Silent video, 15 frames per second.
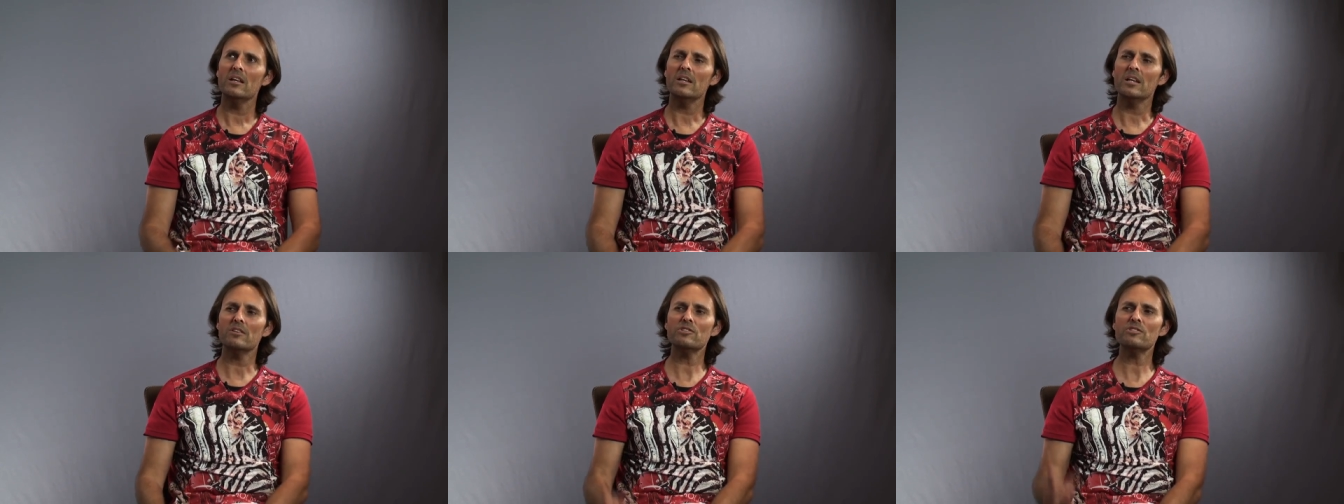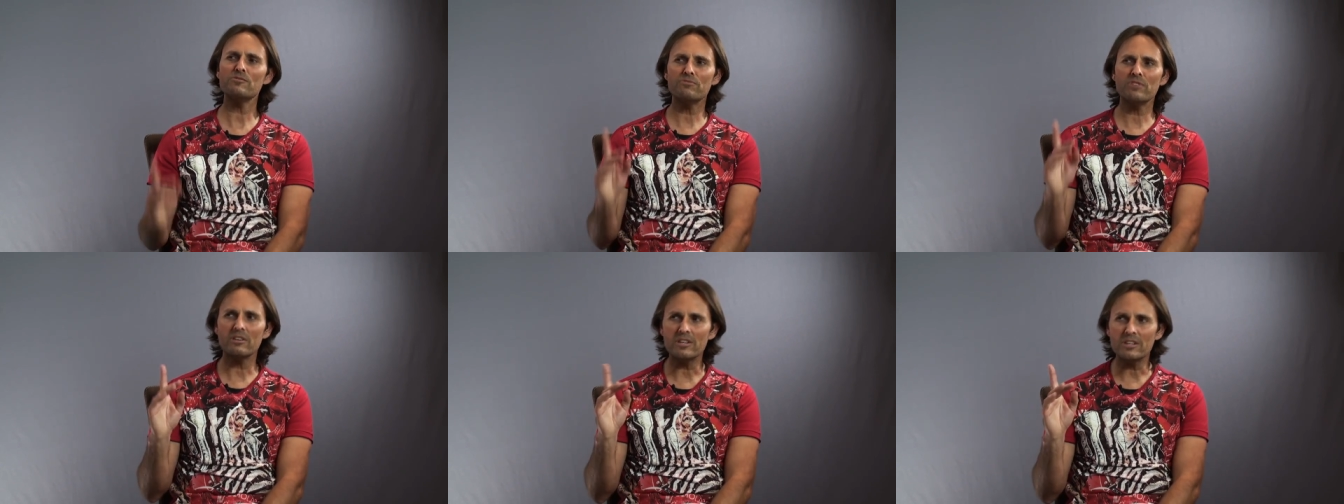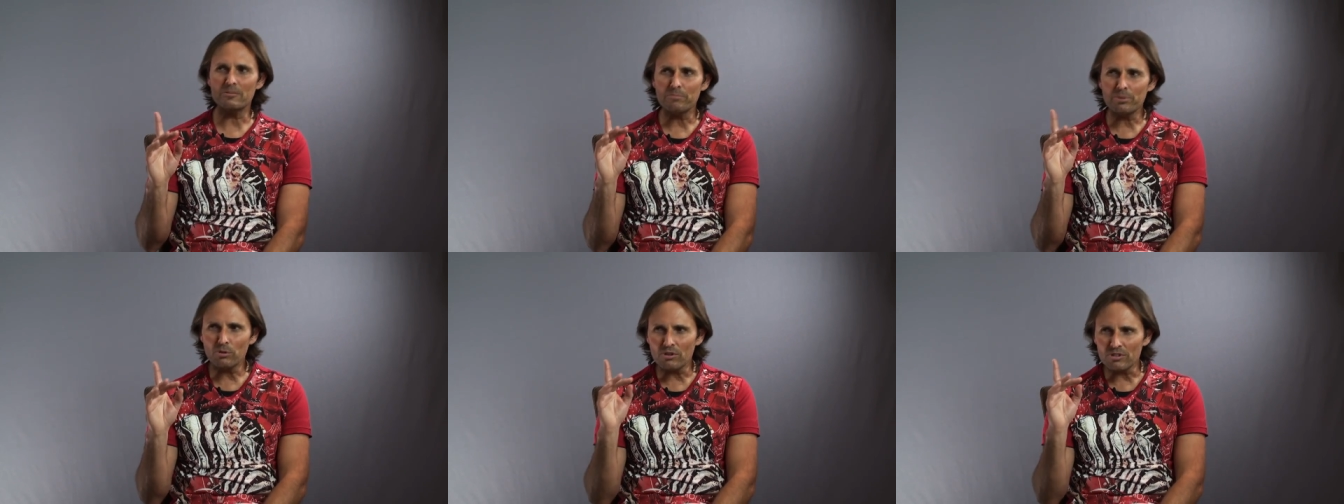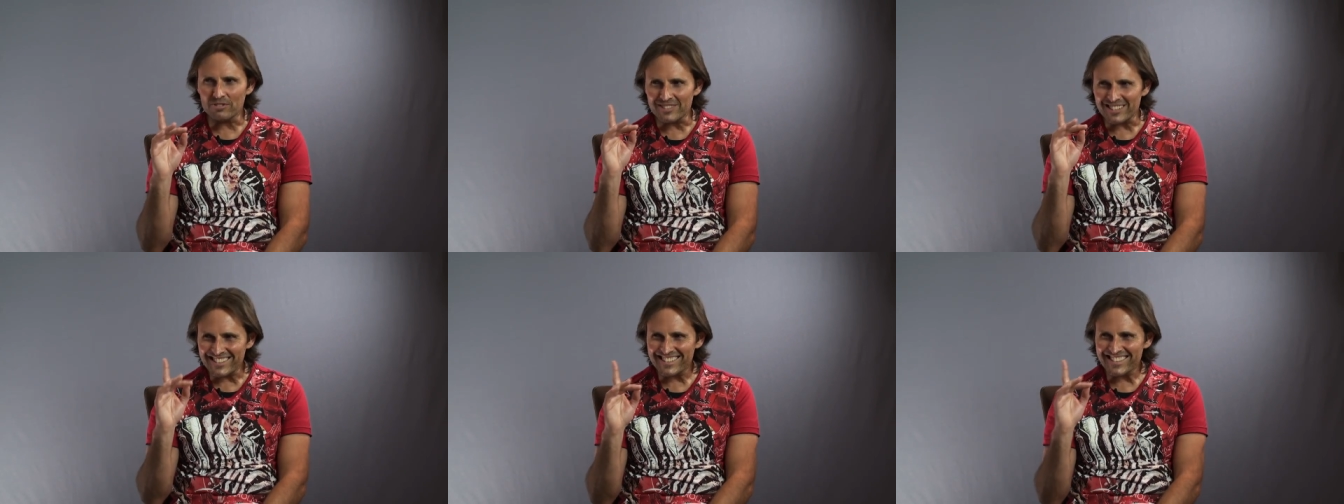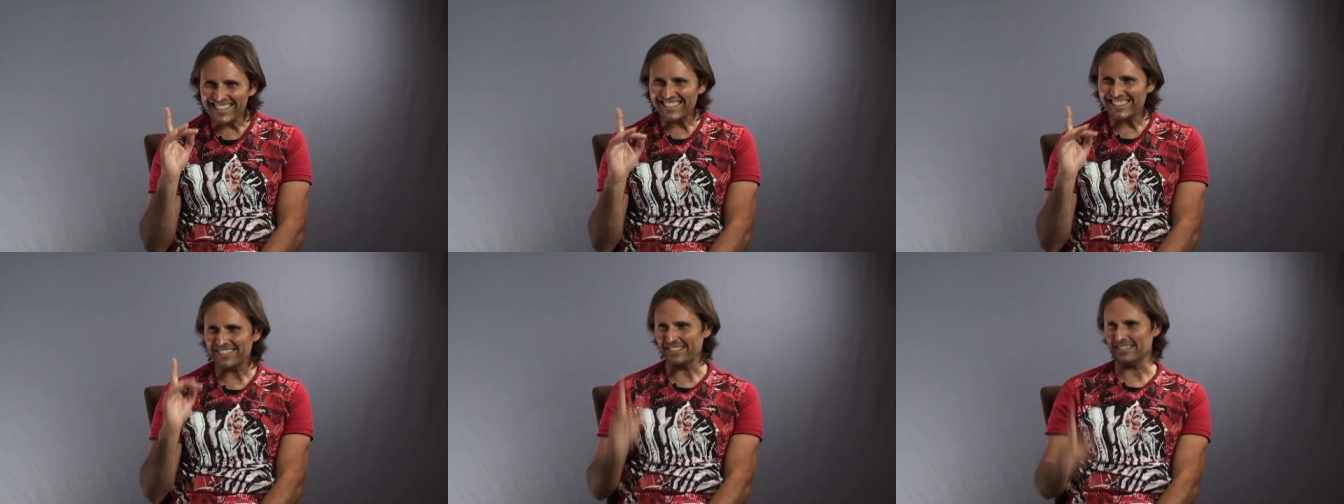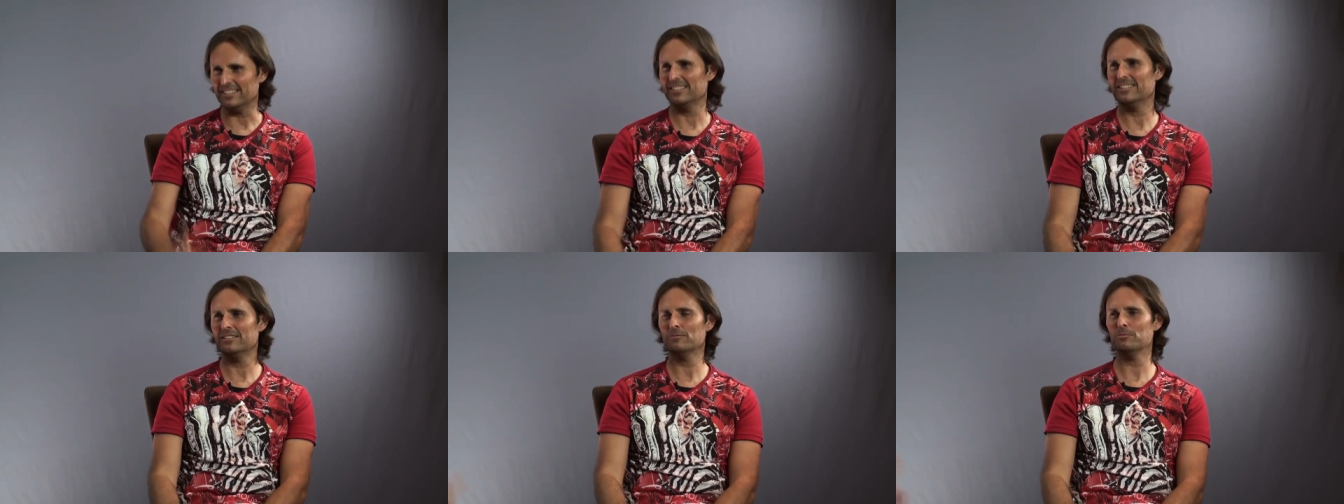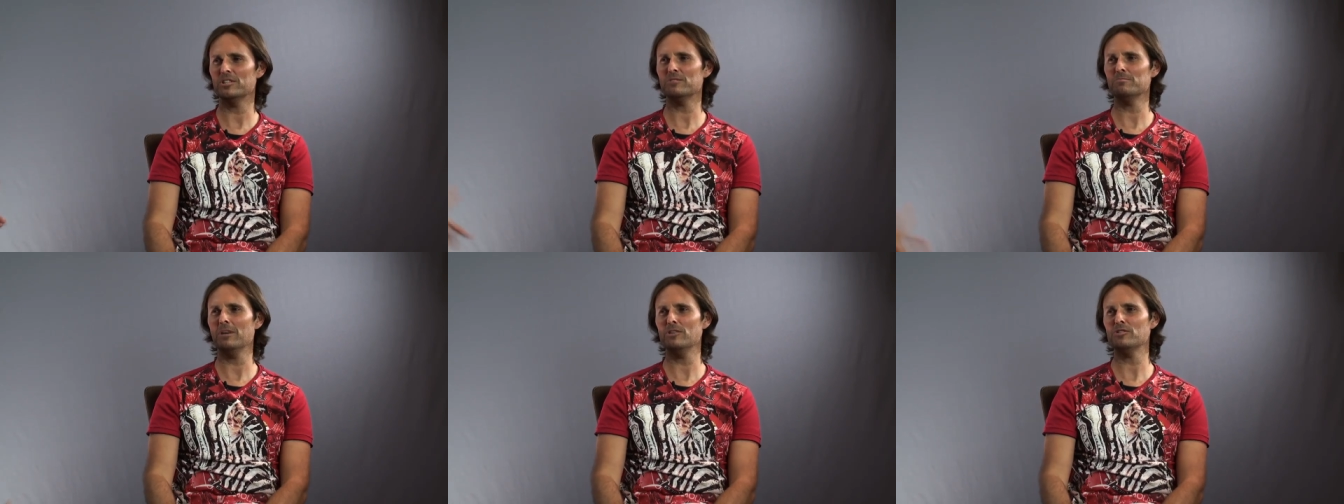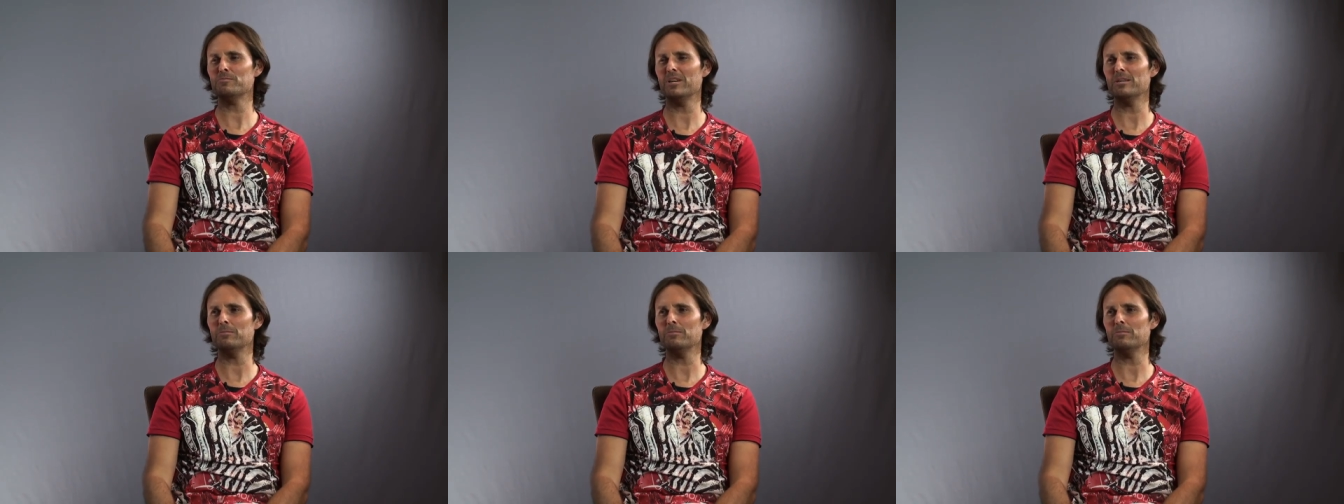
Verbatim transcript: Now, this is a very important distinction, yes, which most